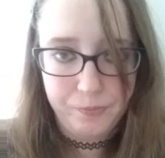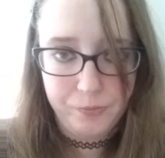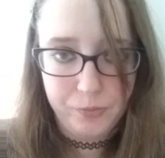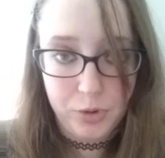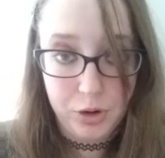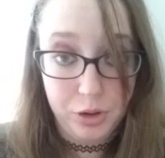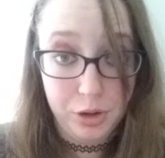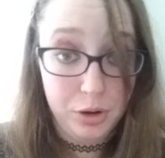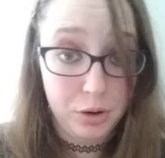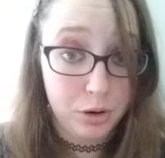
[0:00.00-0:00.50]

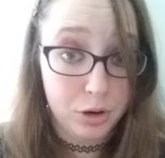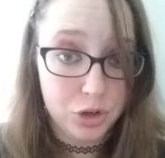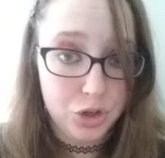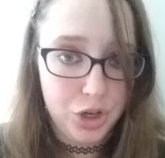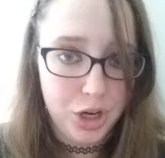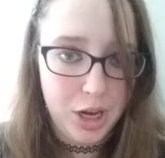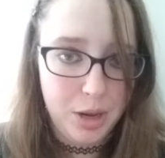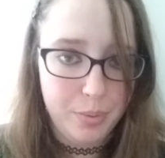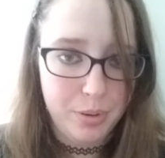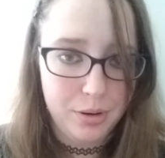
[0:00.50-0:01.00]
really aren't
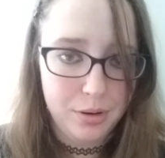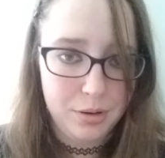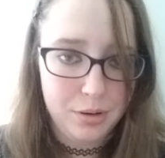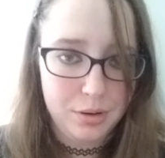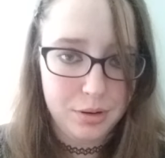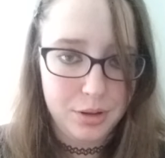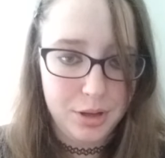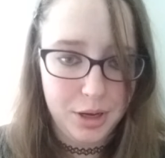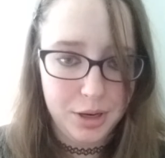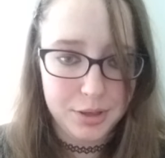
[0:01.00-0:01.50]
cheap
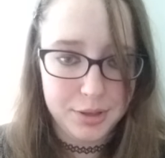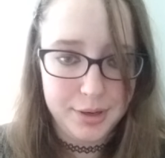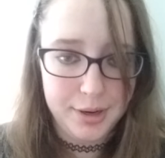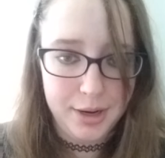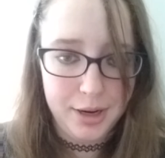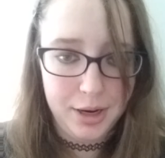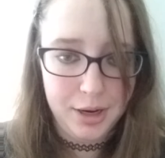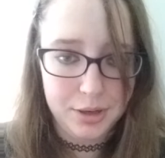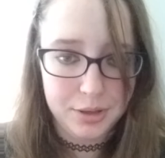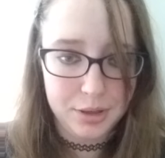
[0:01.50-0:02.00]
these
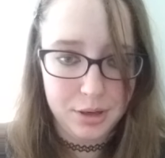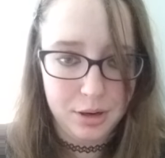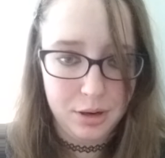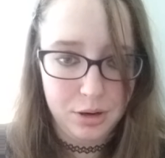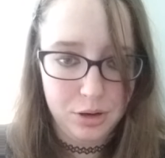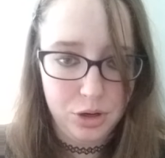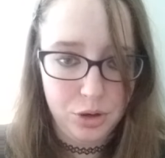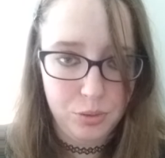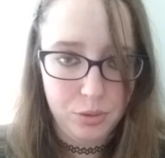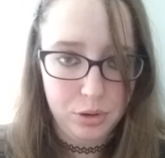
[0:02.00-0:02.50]
days,
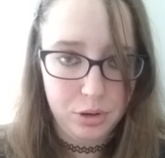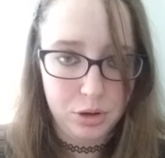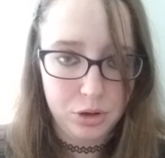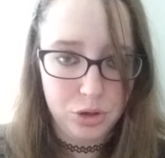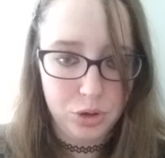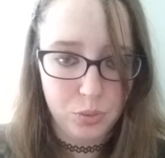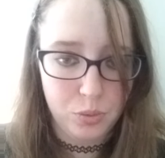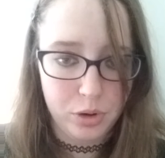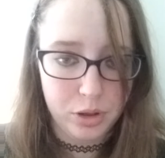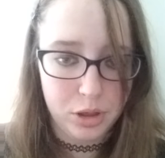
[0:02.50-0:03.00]
and you really
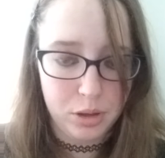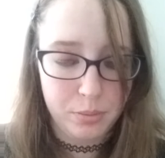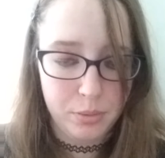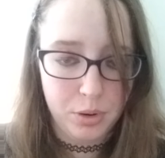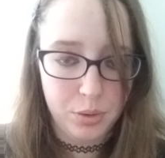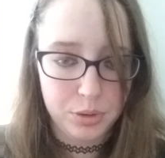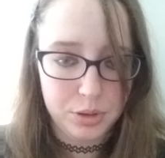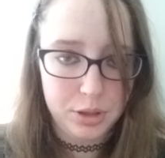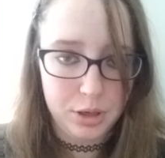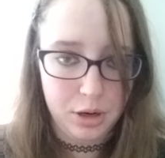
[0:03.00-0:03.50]
do want the
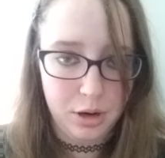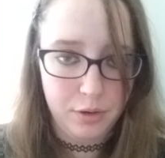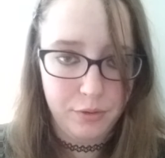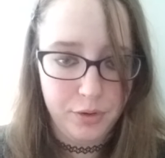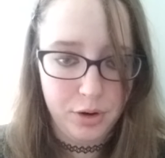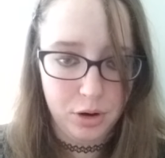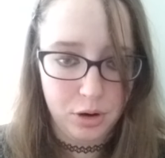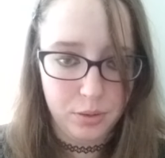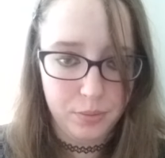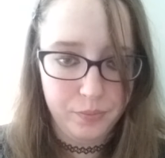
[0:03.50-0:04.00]
most out of
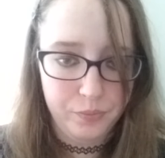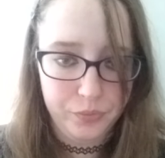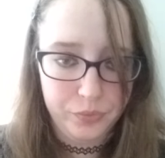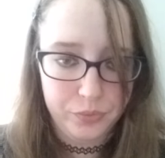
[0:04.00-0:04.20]
your